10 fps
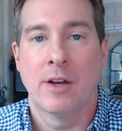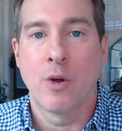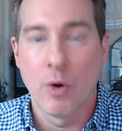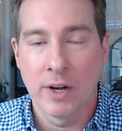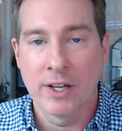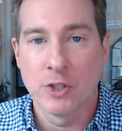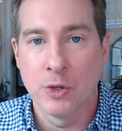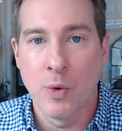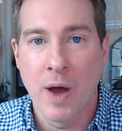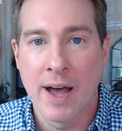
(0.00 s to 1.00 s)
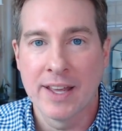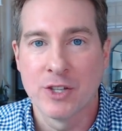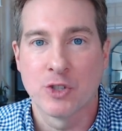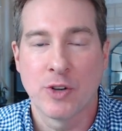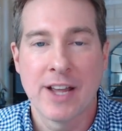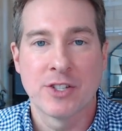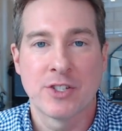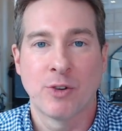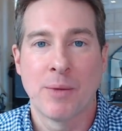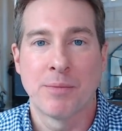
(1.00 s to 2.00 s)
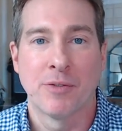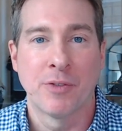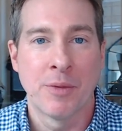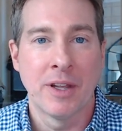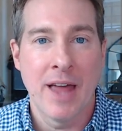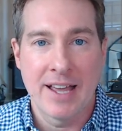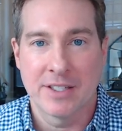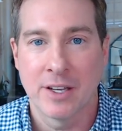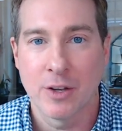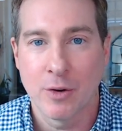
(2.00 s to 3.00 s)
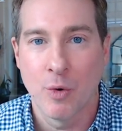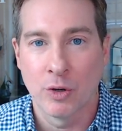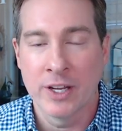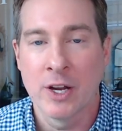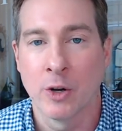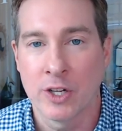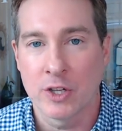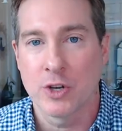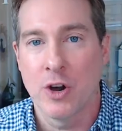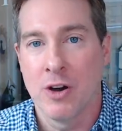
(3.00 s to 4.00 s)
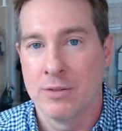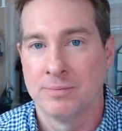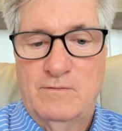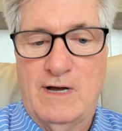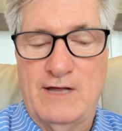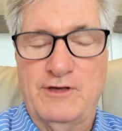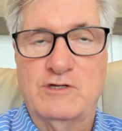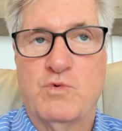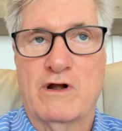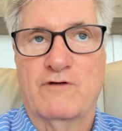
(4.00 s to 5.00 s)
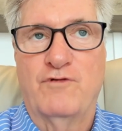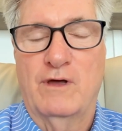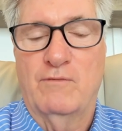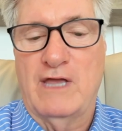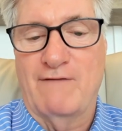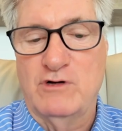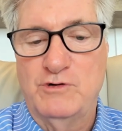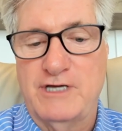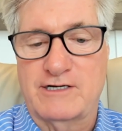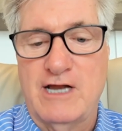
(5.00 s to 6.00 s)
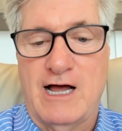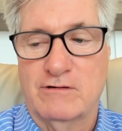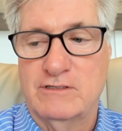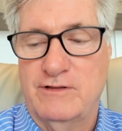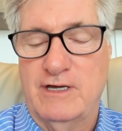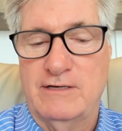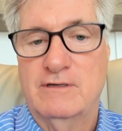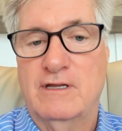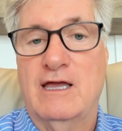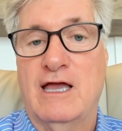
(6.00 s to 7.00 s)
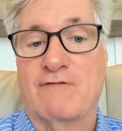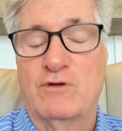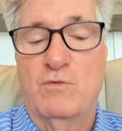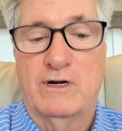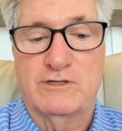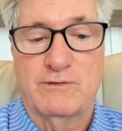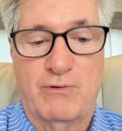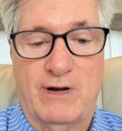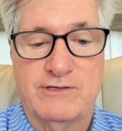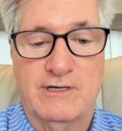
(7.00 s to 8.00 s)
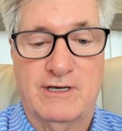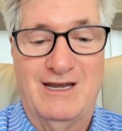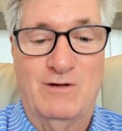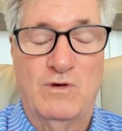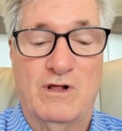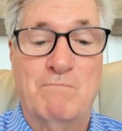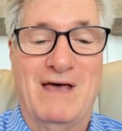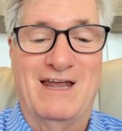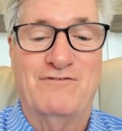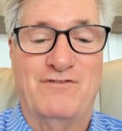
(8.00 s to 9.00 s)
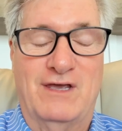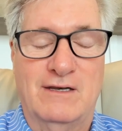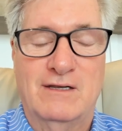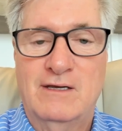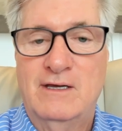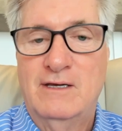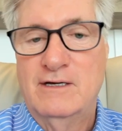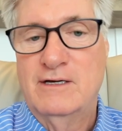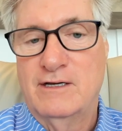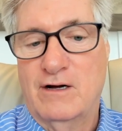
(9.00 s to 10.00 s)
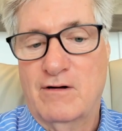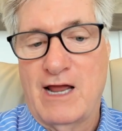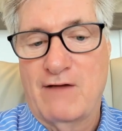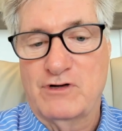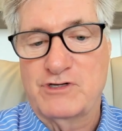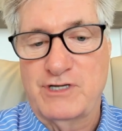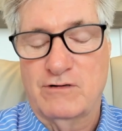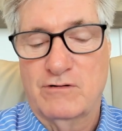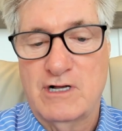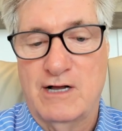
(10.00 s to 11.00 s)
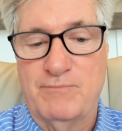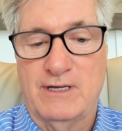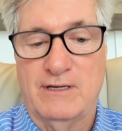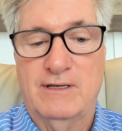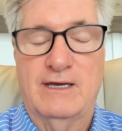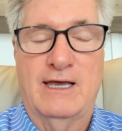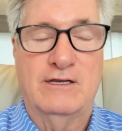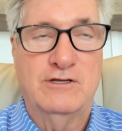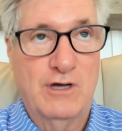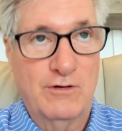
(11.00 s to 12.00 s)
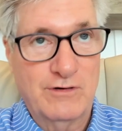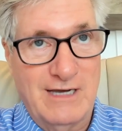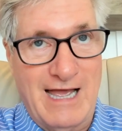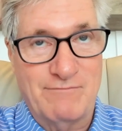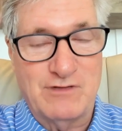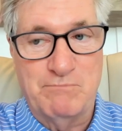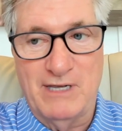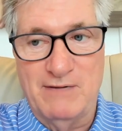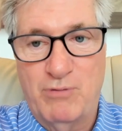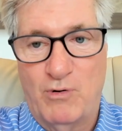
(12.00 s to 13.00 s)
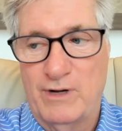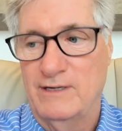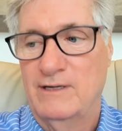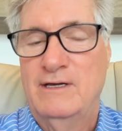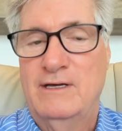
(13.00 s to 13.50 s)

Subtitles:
according to his transcript from the last quarterly earnings call. Well, I think it's wonderful that we have a new technology that everyone is embracing, and it will benefit, you know, every single company. And you don't have to pinpoint,